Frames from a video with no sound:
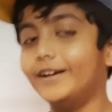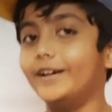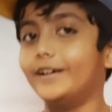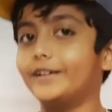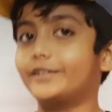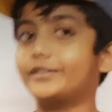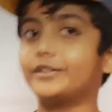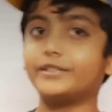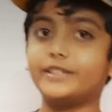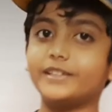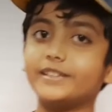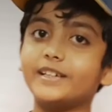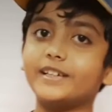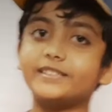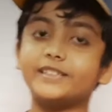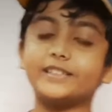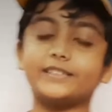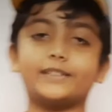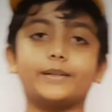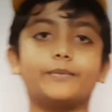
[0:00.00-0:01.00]
So these are
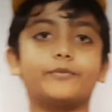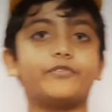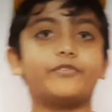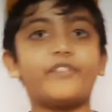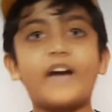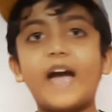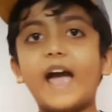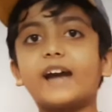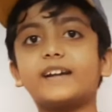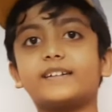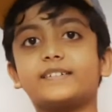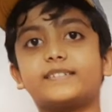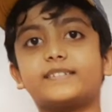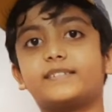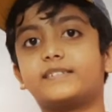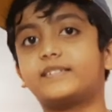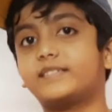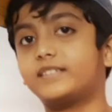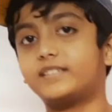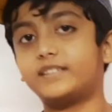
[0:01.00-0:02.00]
just some
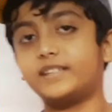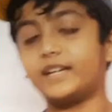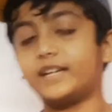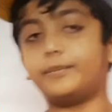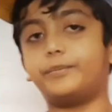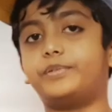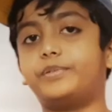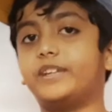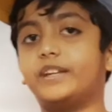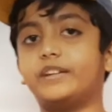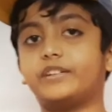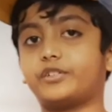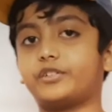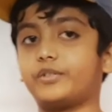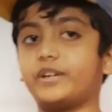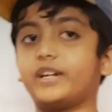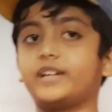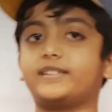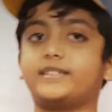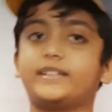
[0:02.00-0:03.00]
facts, tips and
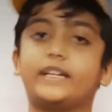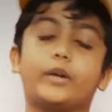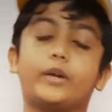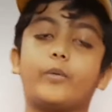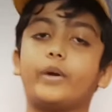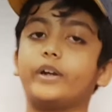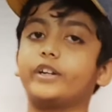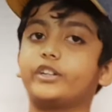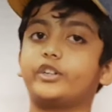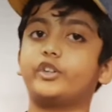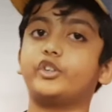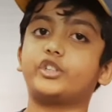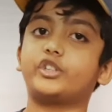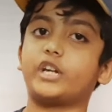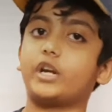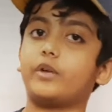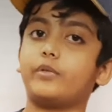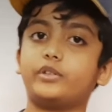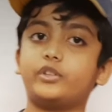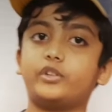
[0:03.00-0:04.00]
tricks that I wanted to
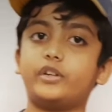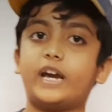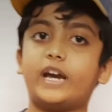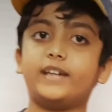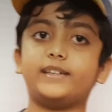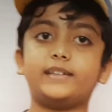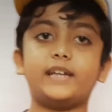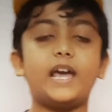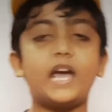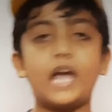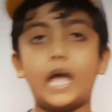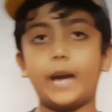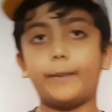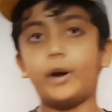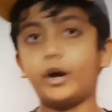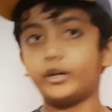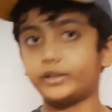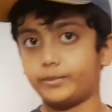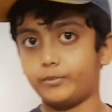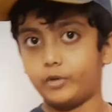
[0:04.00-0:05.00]
share with you guys
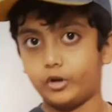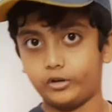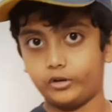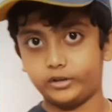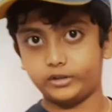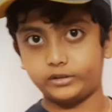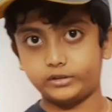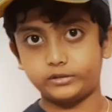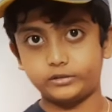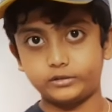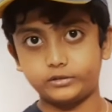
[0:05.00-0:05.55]
about Among Us.